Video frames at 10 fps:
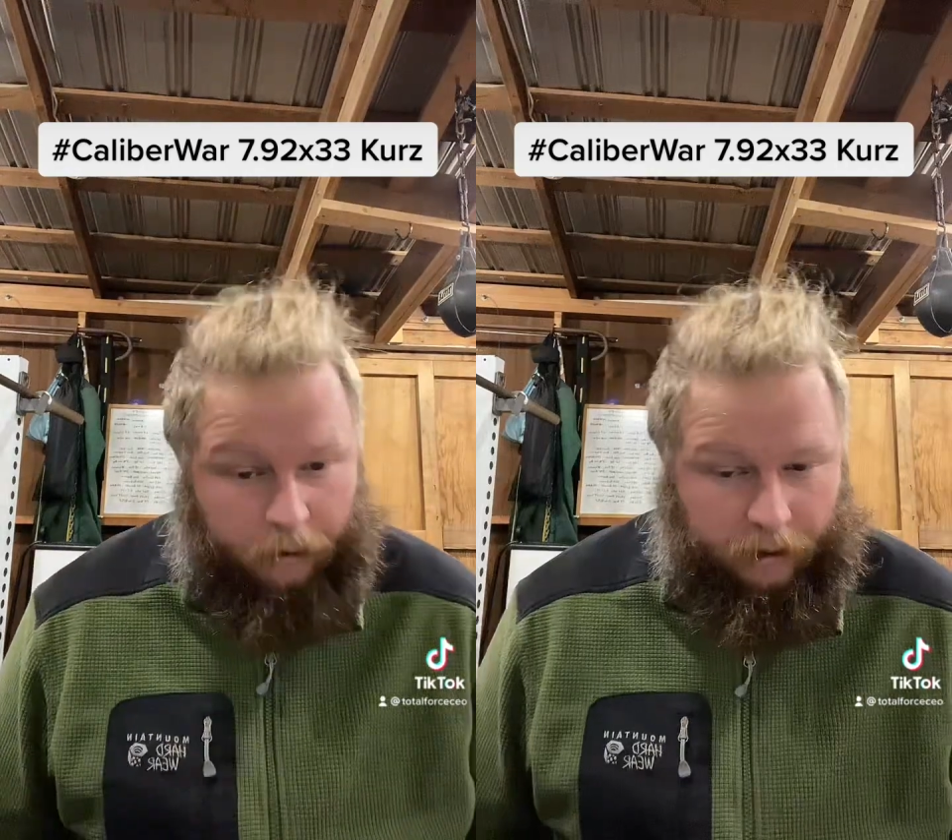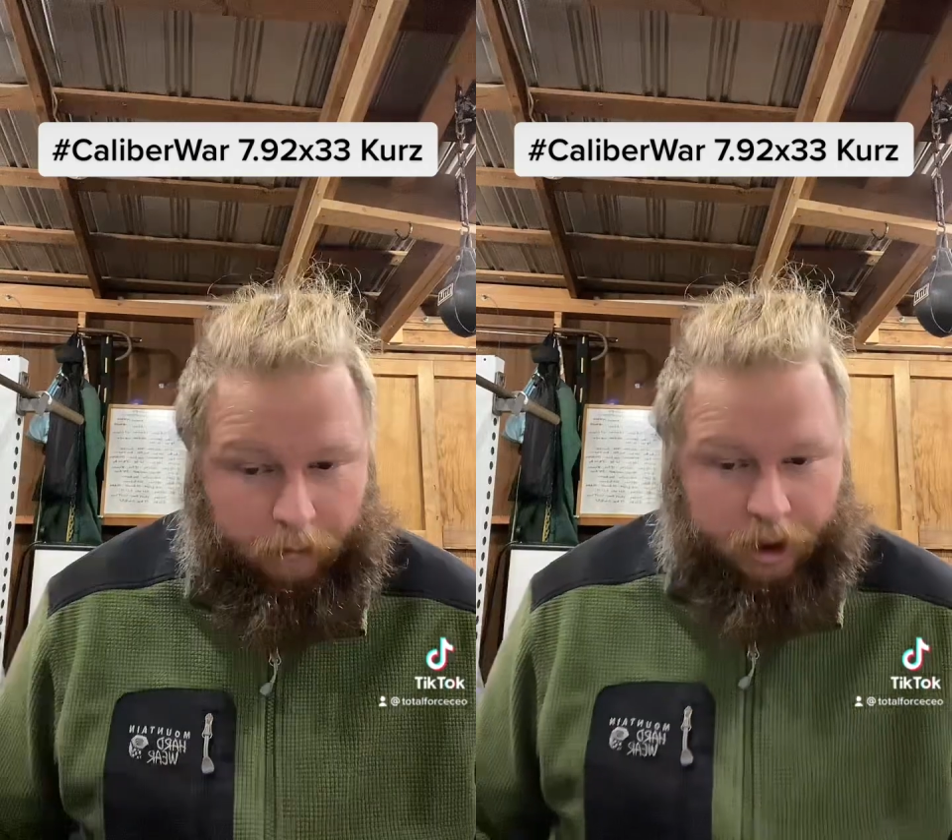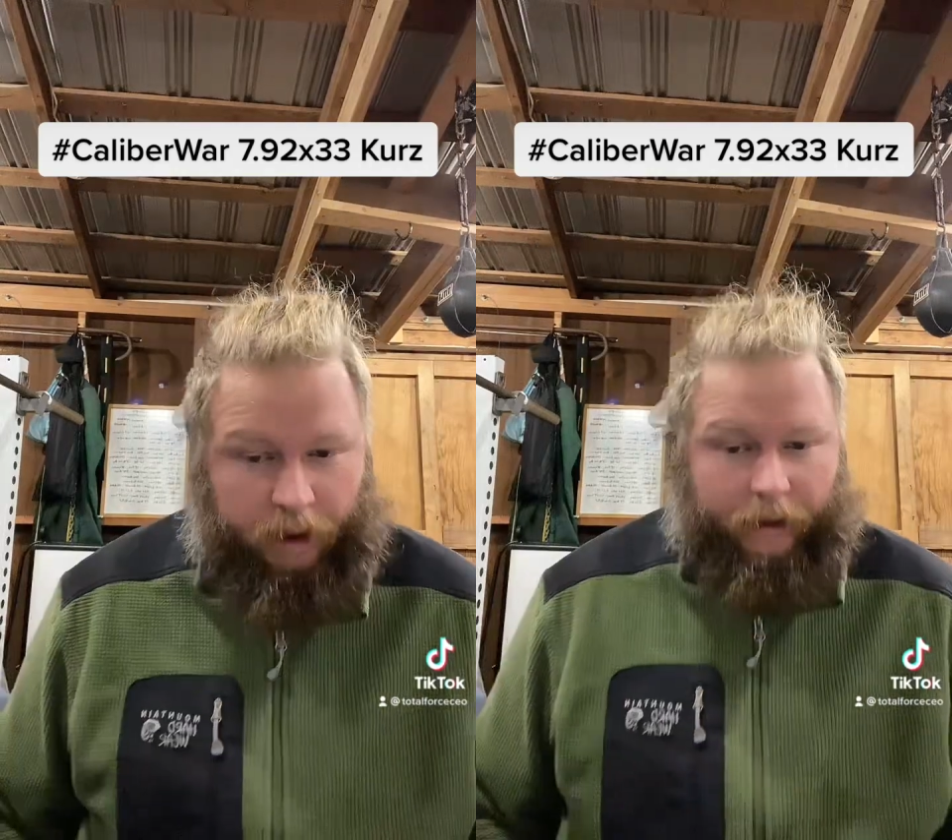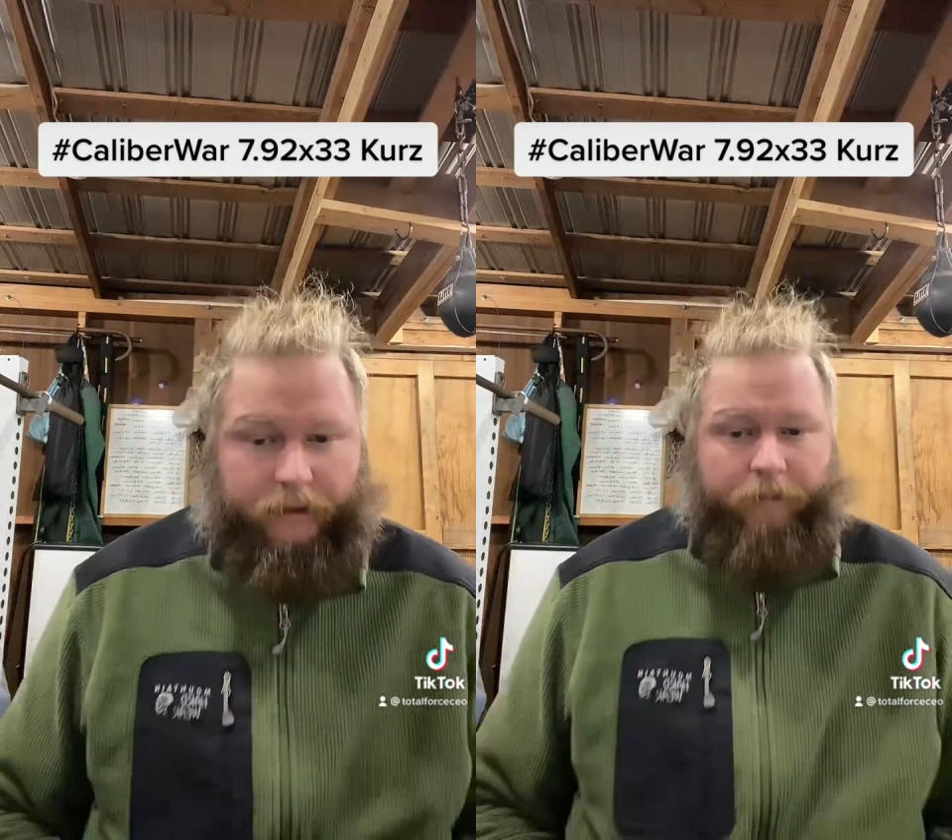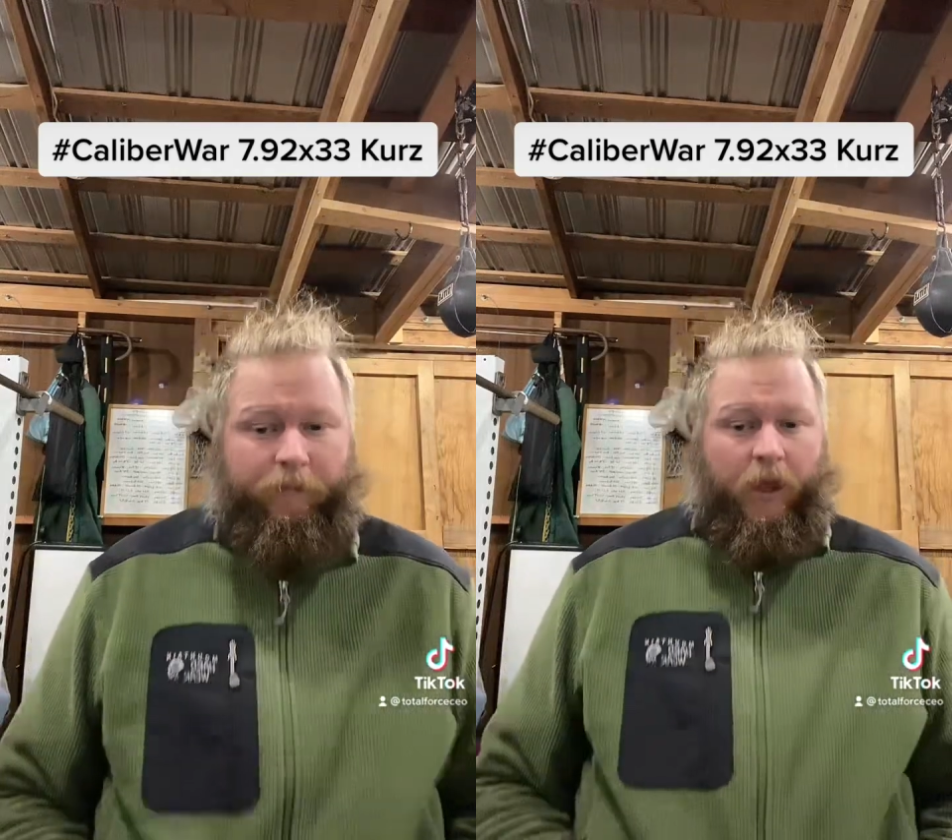submachine guns.
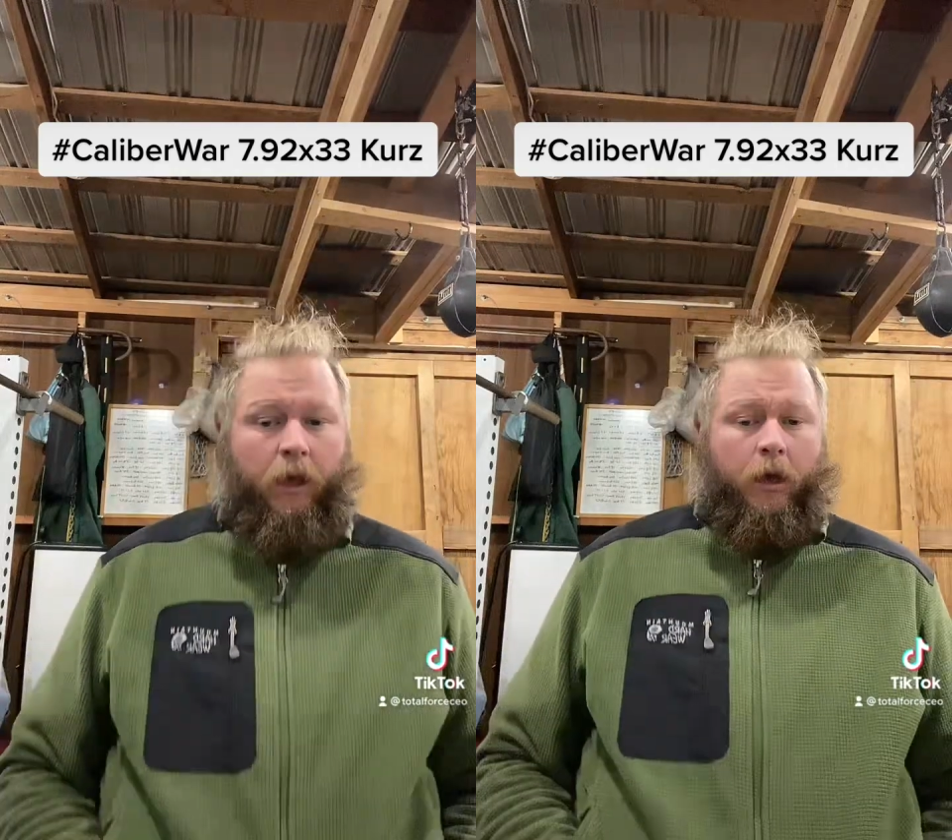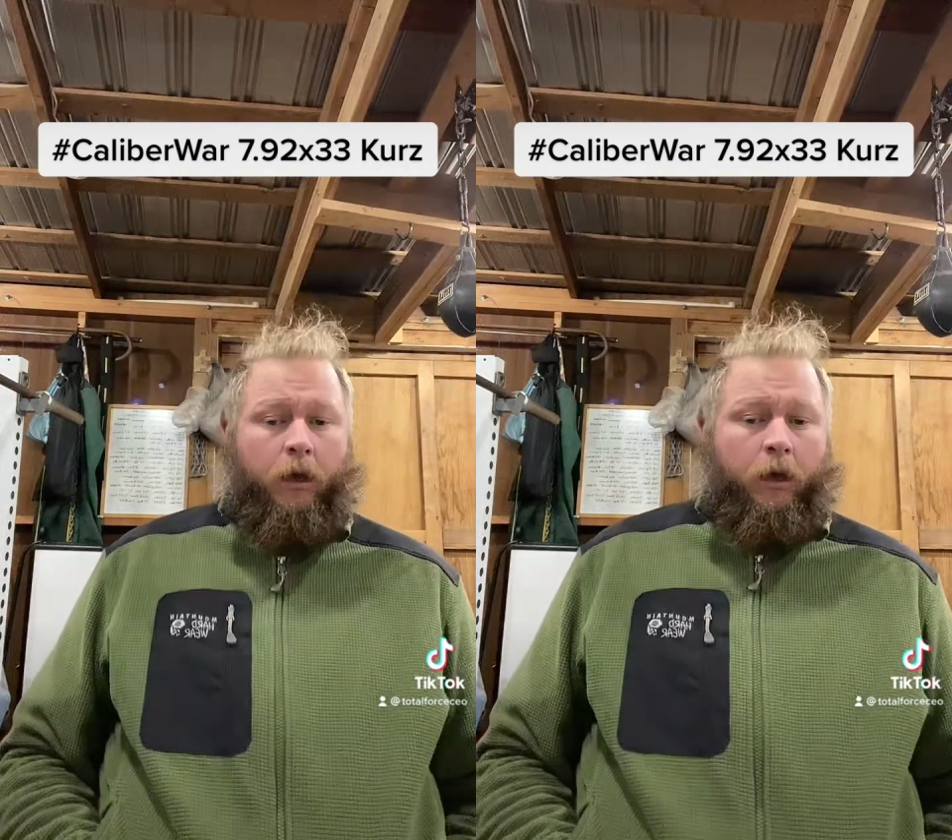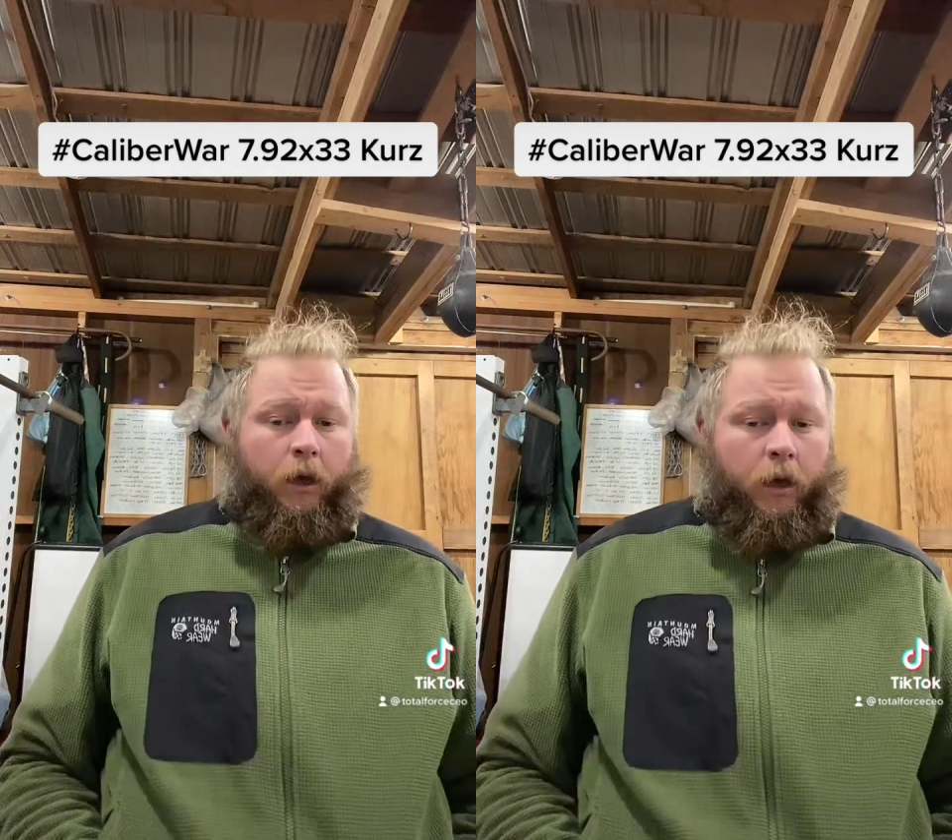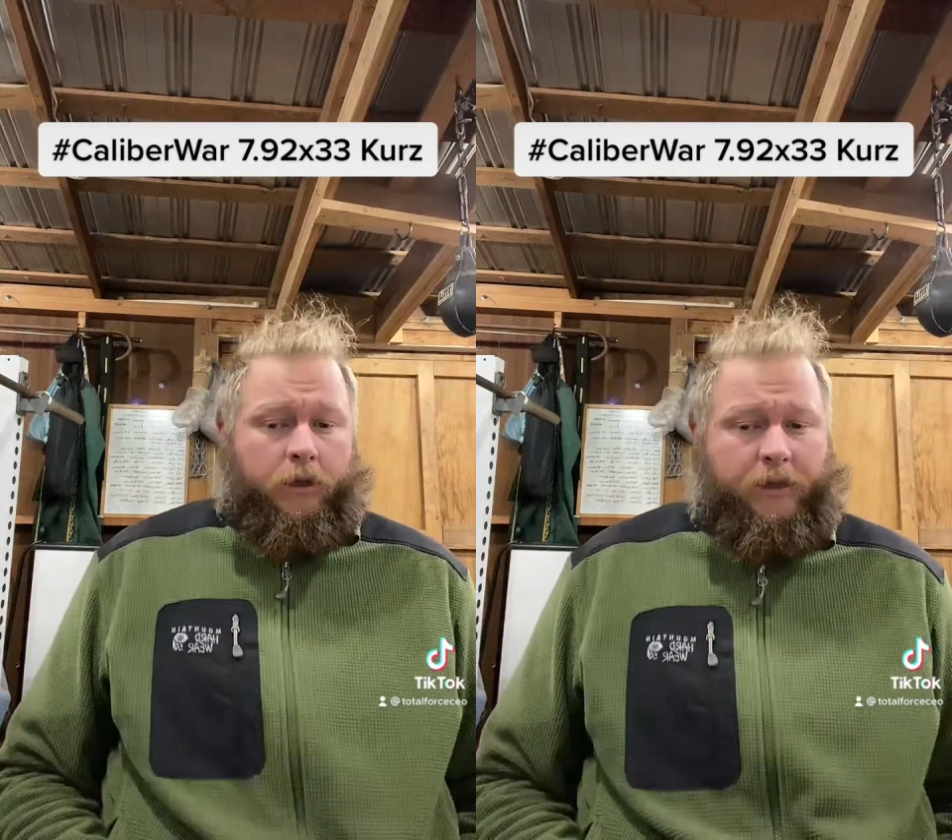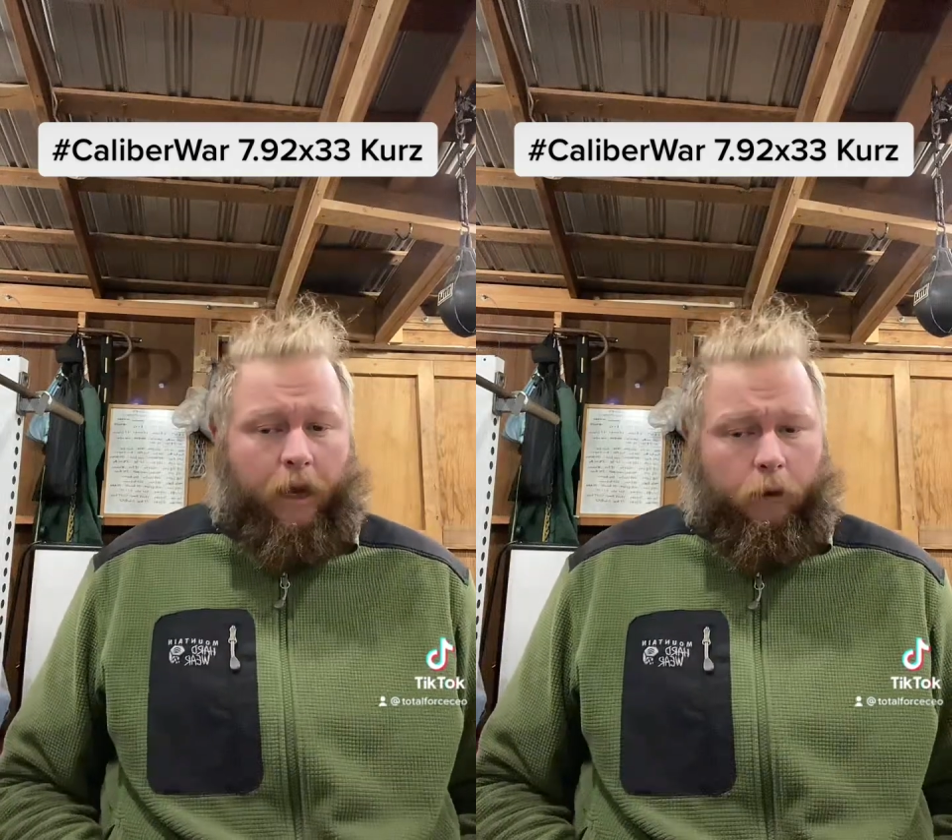
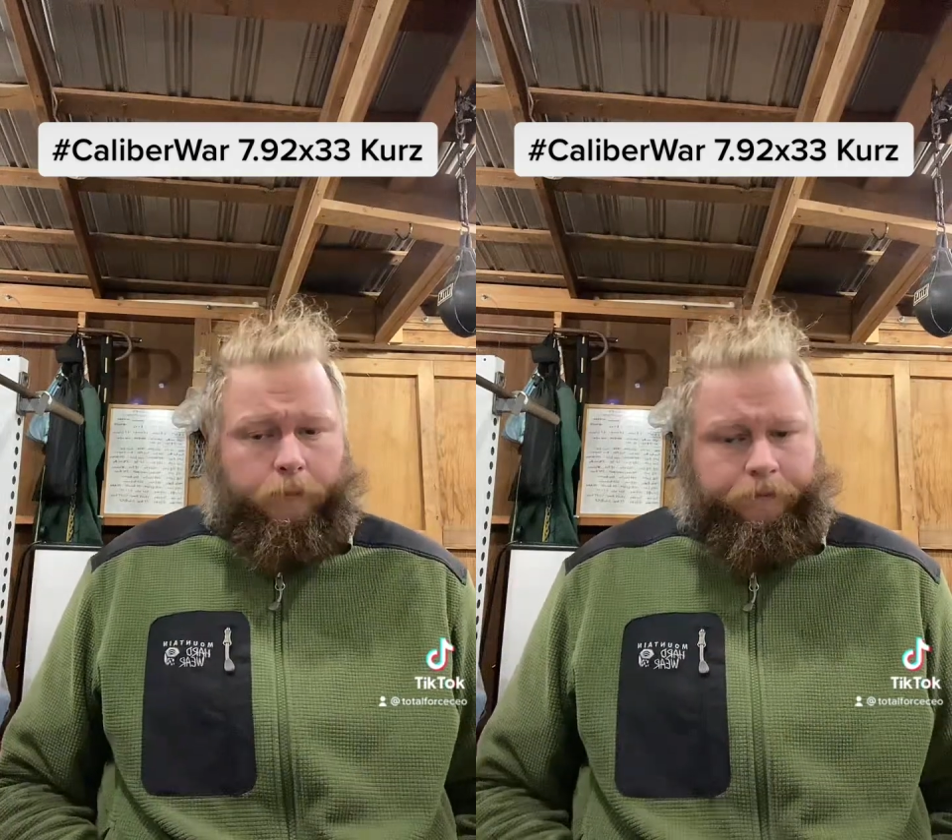So,